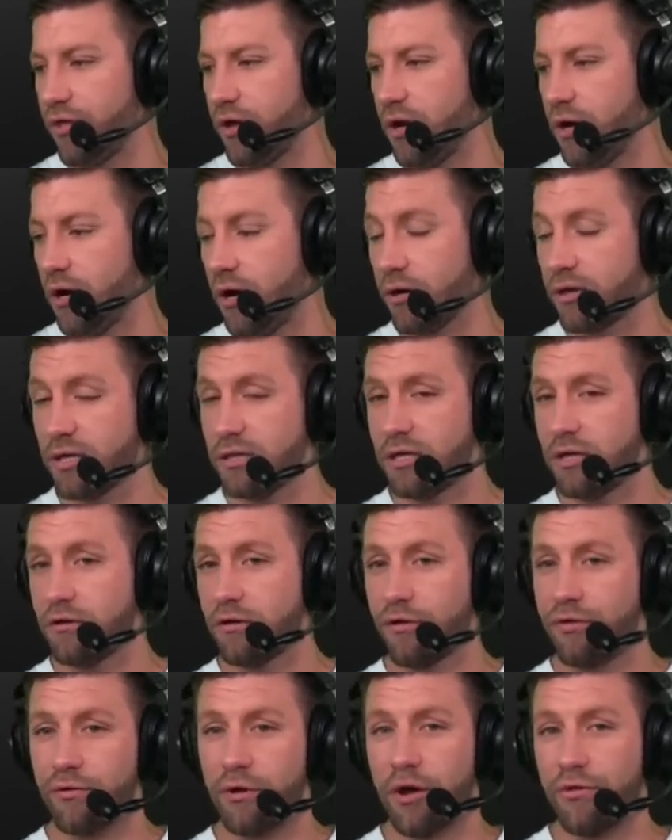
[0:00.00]
I'll continue
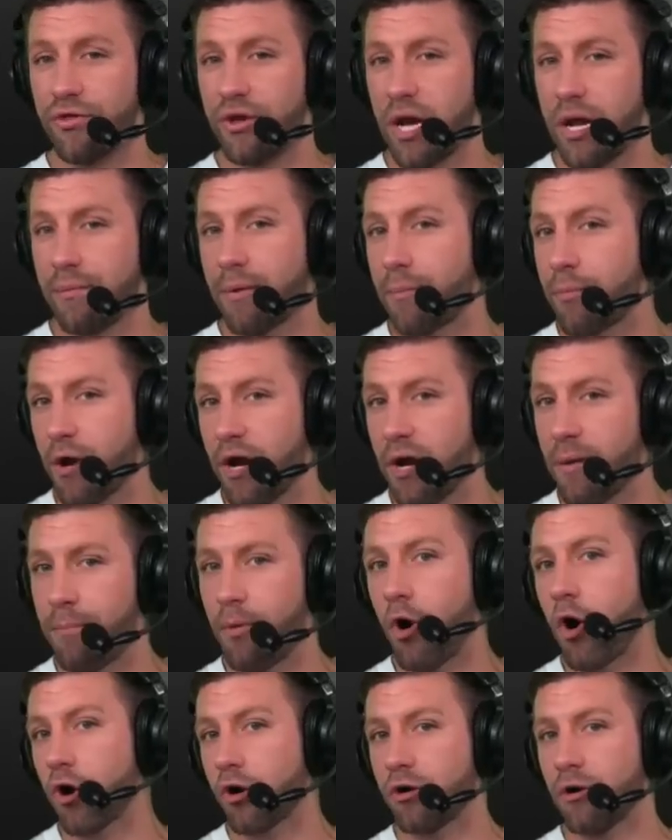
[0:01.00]
to throw out the name of Brandon
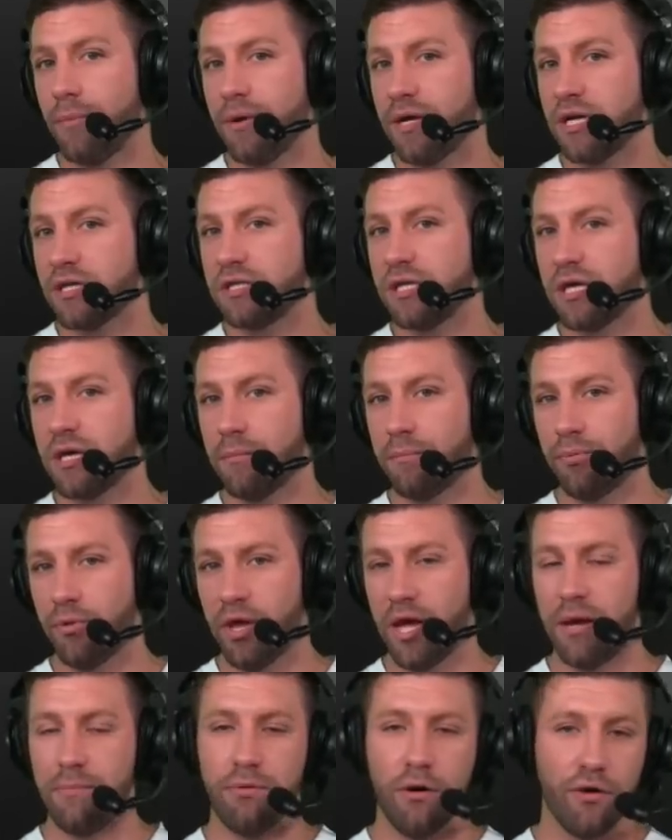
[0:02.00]
Parker because he can
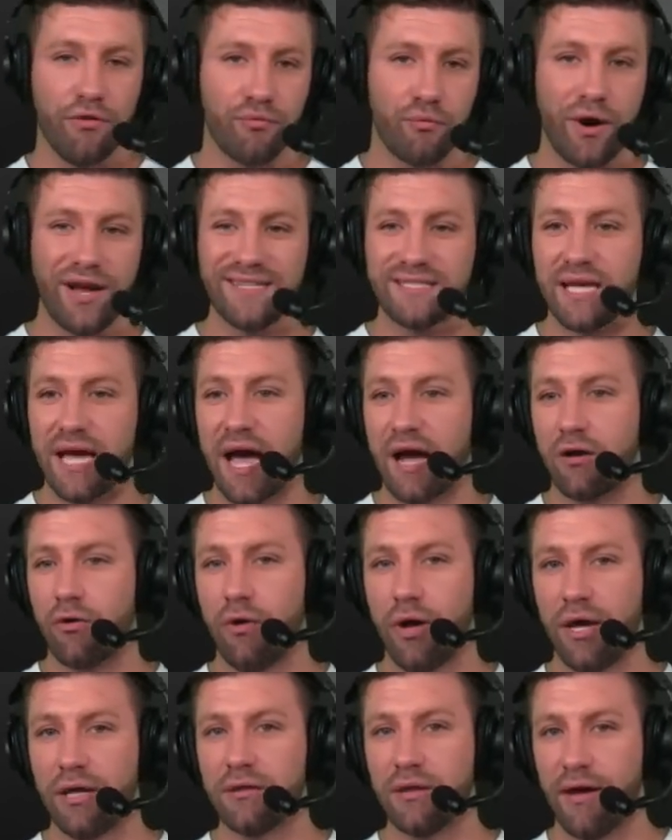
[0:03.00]
play both right
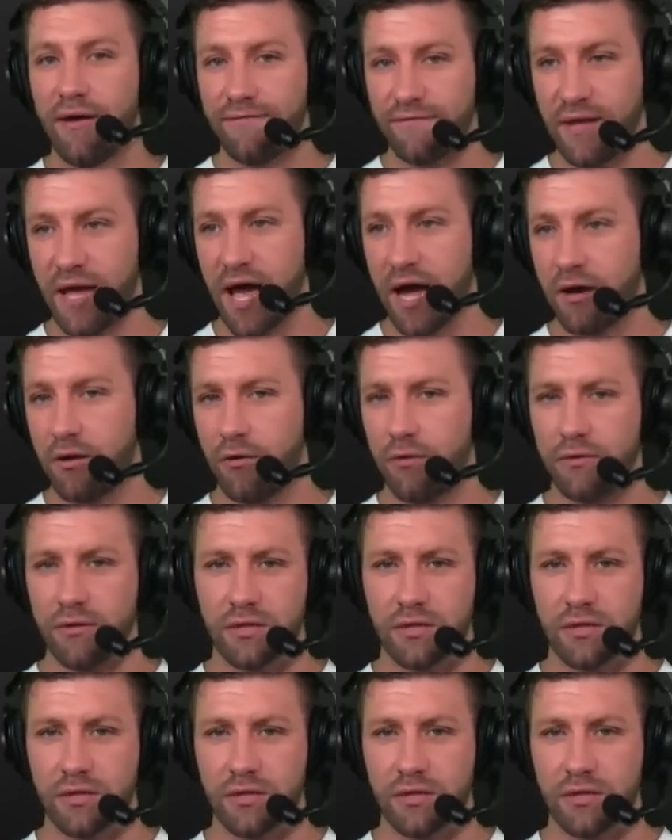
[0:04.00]
tackle and left tackle,